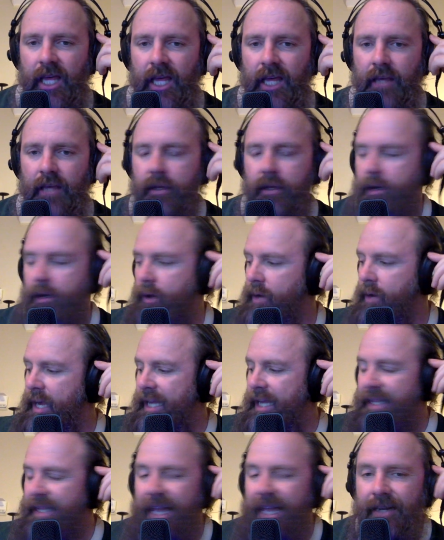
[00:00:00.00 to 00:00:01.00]
you know,
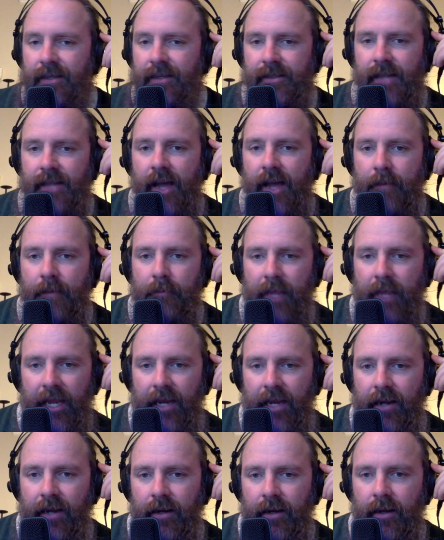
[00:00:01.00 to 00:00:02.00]
that does not
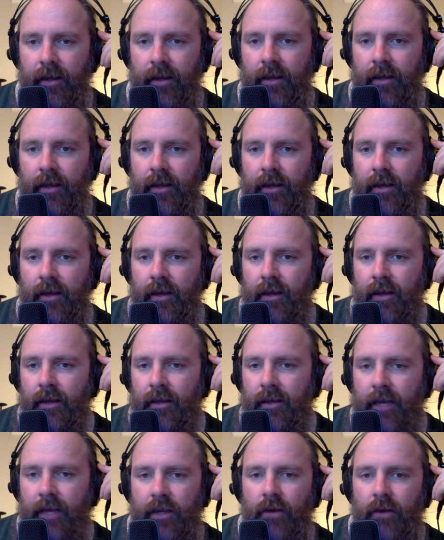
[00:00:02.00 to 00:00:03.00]
mean
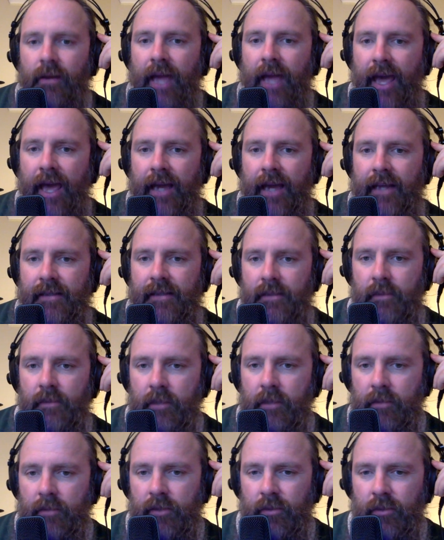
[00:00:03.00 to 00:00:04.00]
that your cat has to be
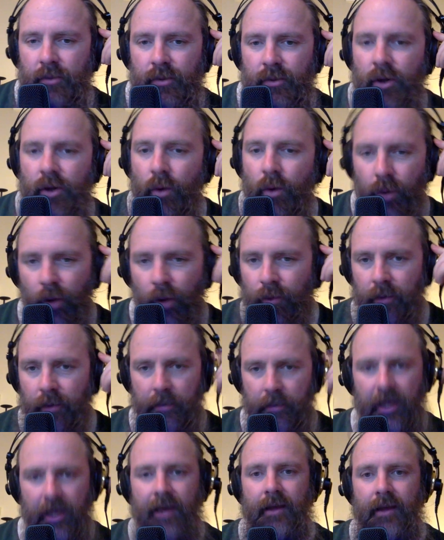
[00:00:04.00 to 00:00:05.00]
miserable. Don't own a
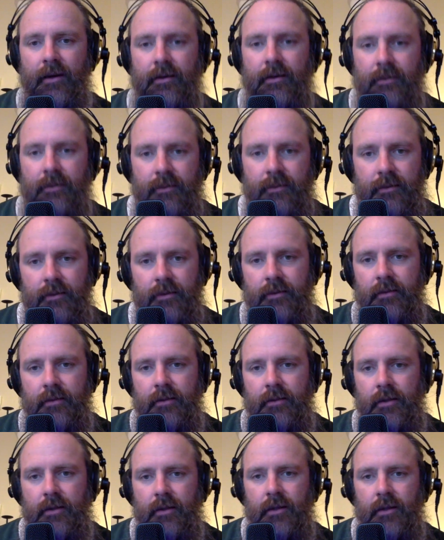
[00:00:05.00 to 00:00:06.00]
pet.
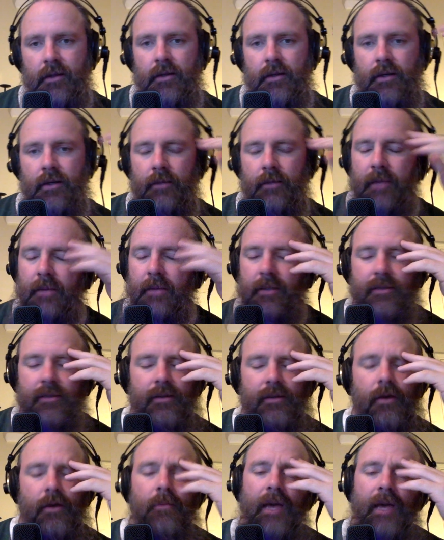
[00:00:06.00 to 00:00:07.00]
It made me
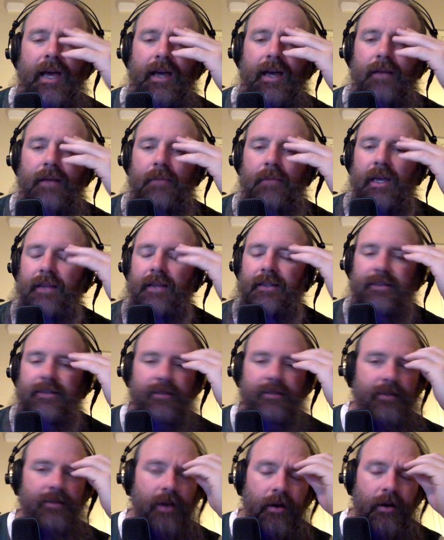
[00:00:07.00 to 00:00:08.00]
so mad, man, these
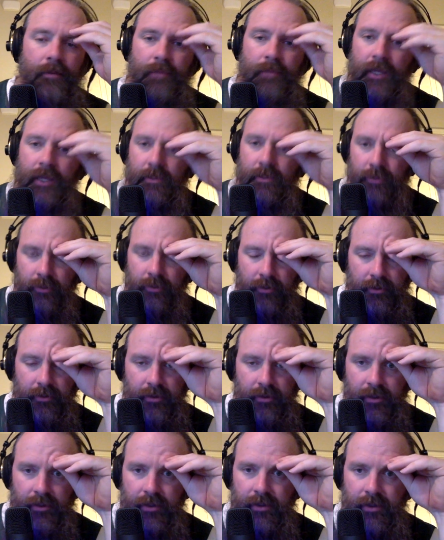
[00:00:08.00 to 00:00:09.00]
dumb people.
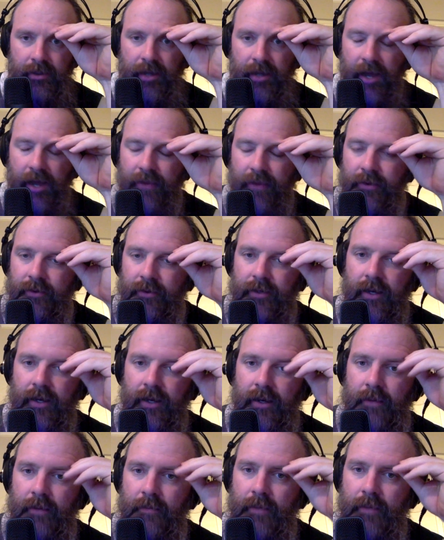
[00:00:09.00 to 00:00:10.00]
God, they're
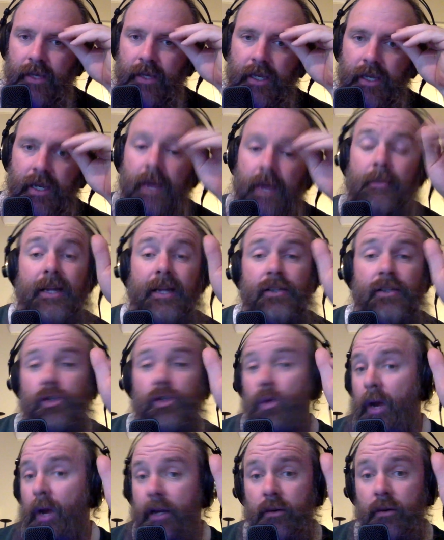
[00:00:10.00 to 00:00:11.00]
dumb. I mean, that's
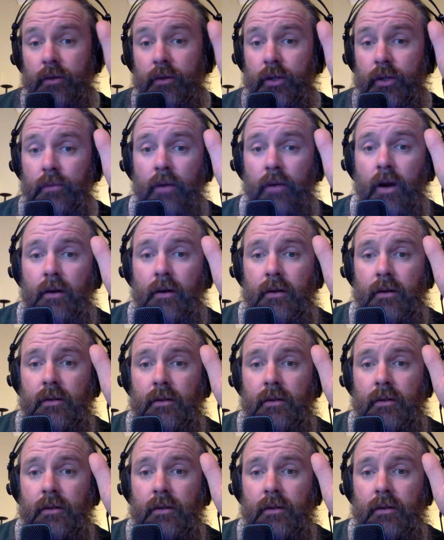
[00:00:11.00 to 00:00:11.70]
great on you, bro.